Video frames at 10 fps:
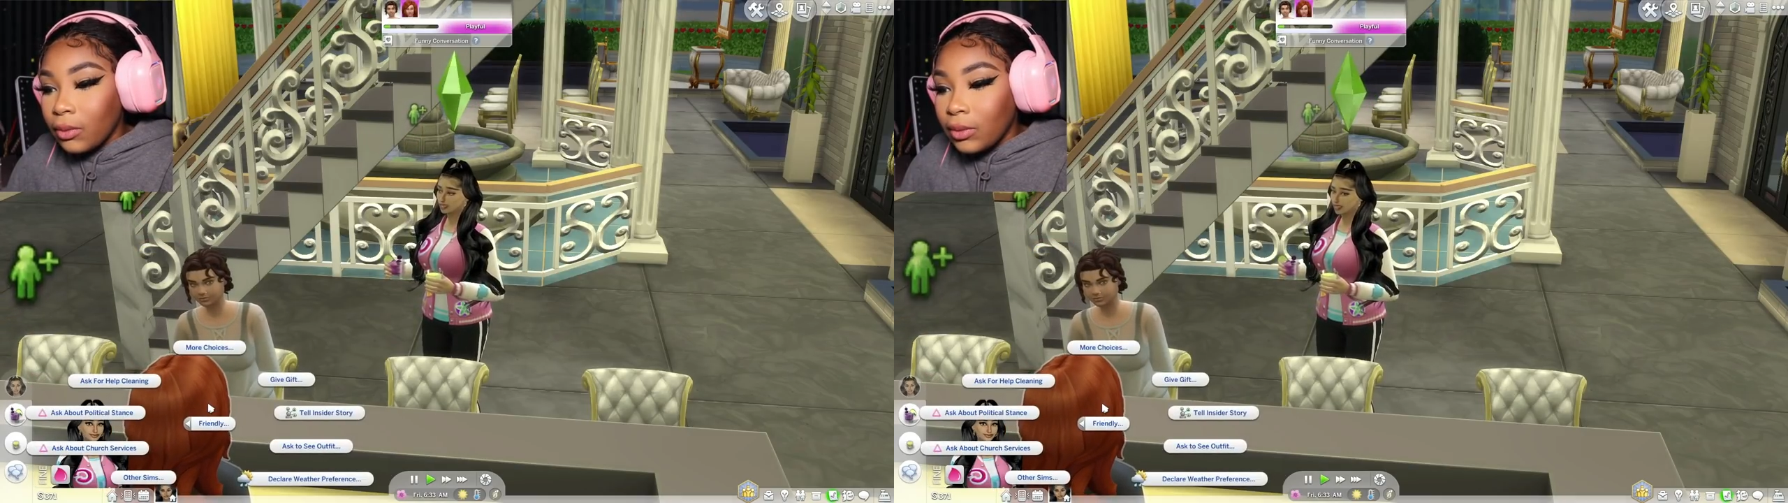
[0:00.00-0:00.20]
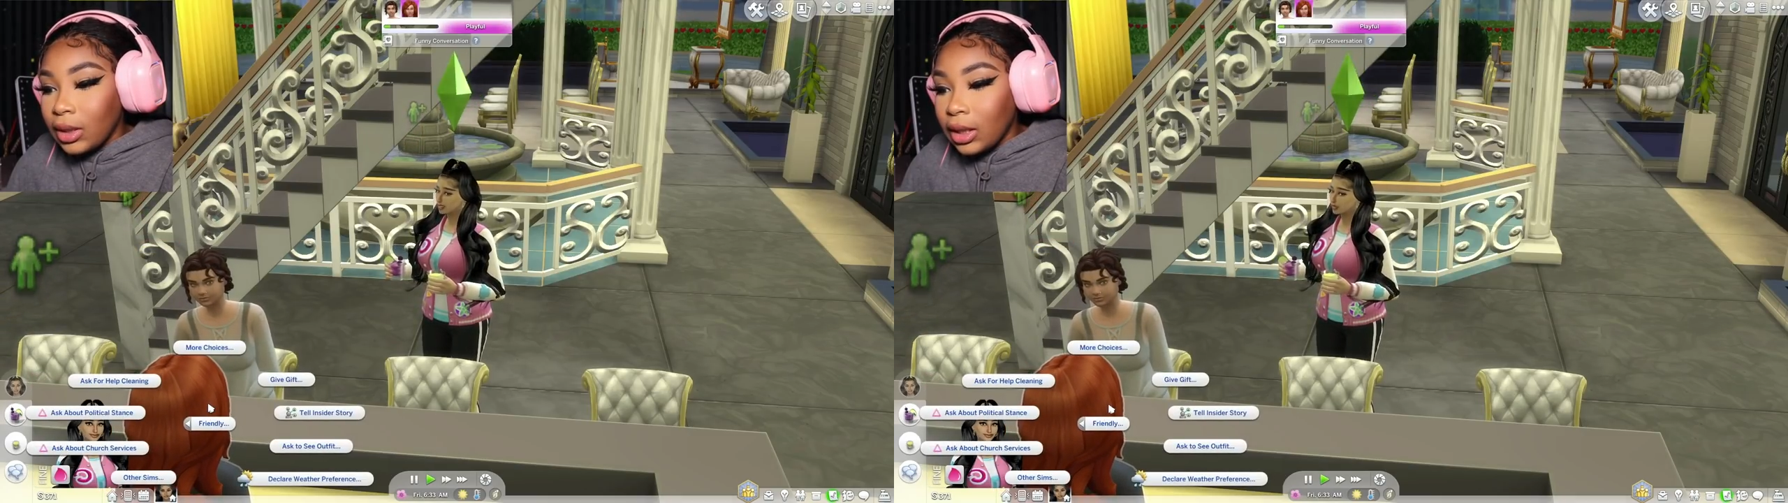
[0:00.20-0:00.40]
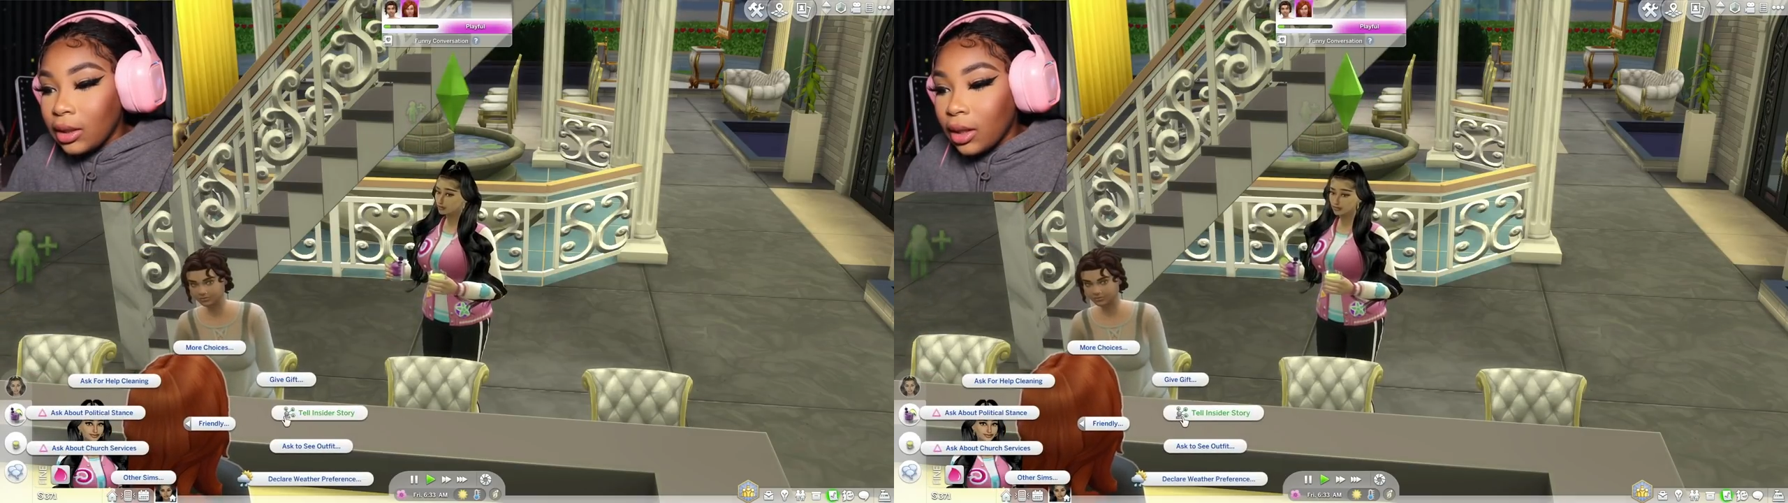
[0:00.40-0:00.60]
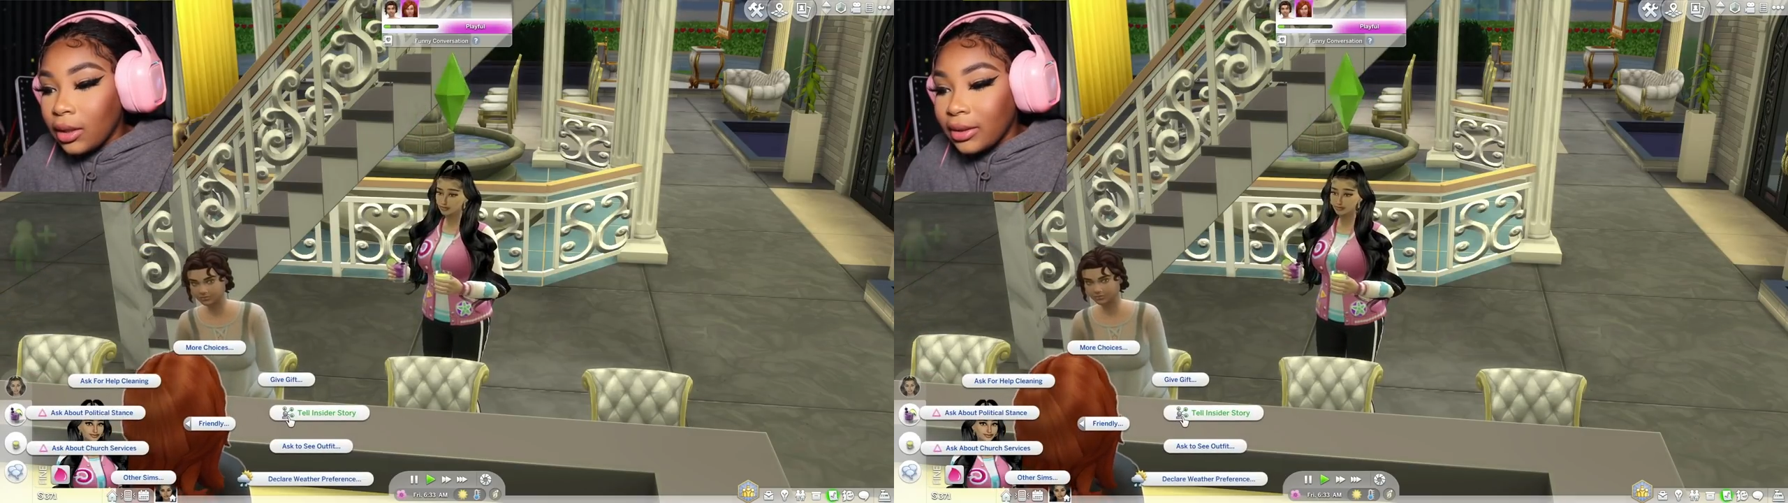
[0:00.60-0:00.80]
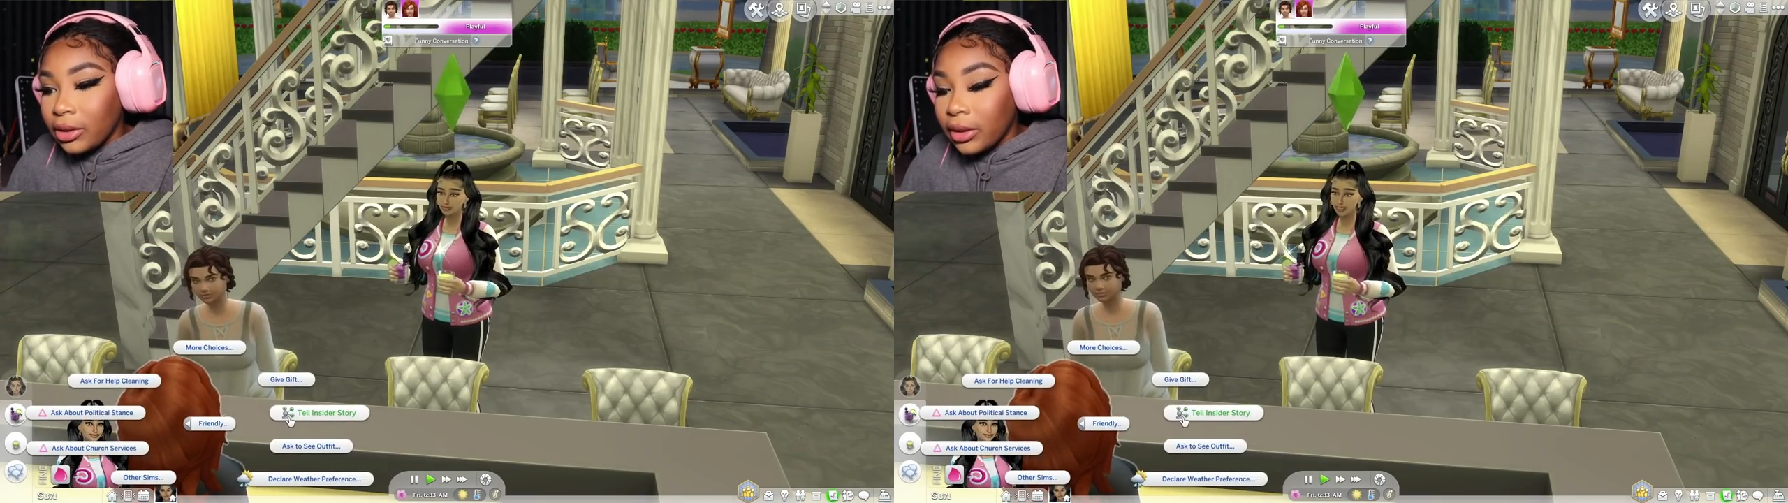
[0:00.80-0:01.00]
Nina.
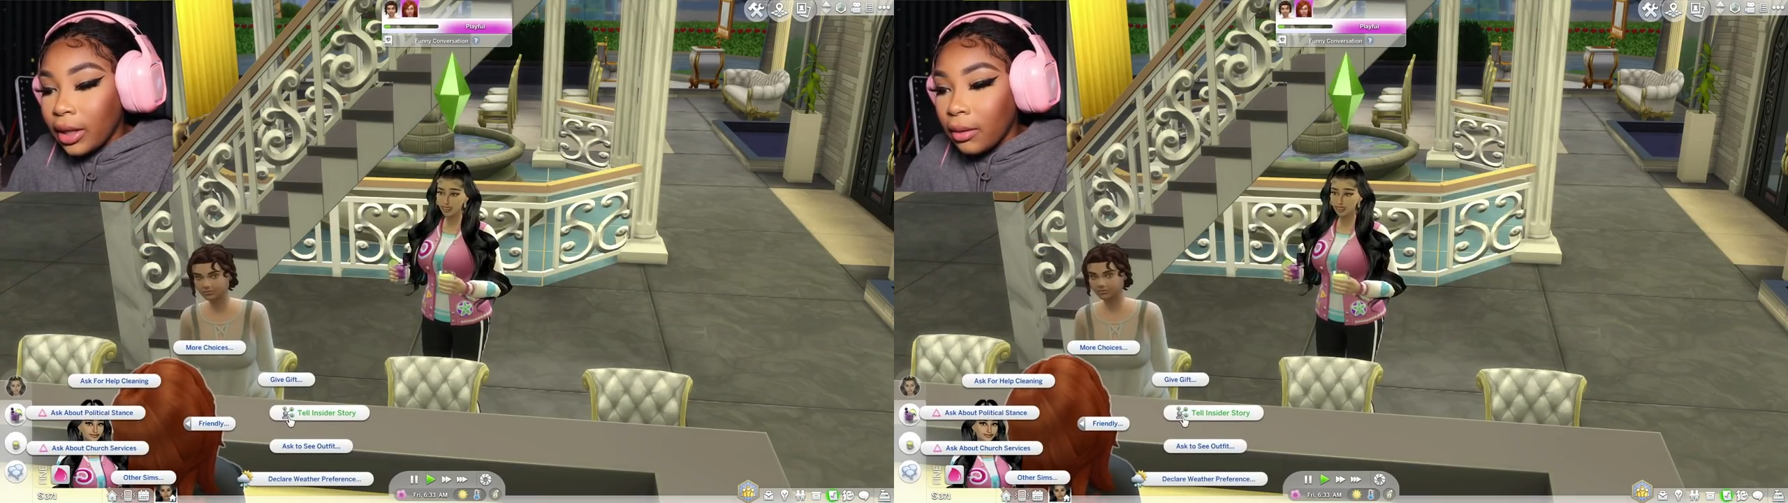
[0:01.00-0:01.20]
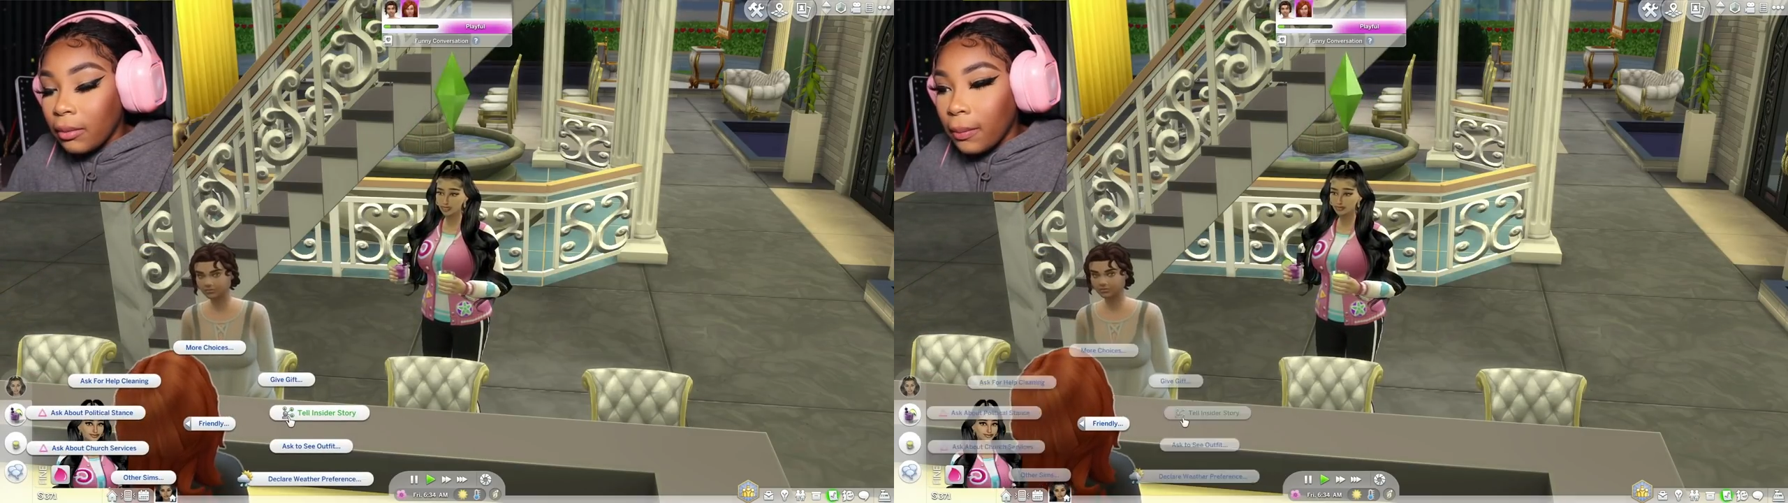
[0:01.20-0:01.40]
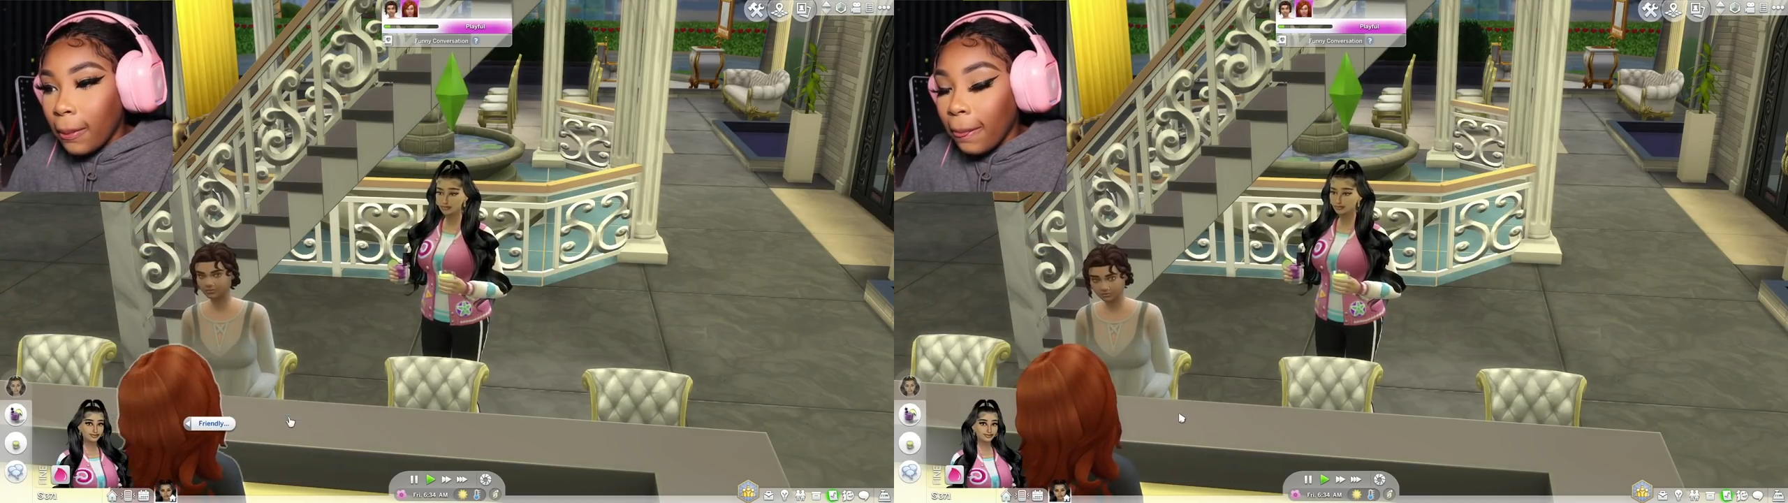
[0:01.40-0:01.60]
That's her name.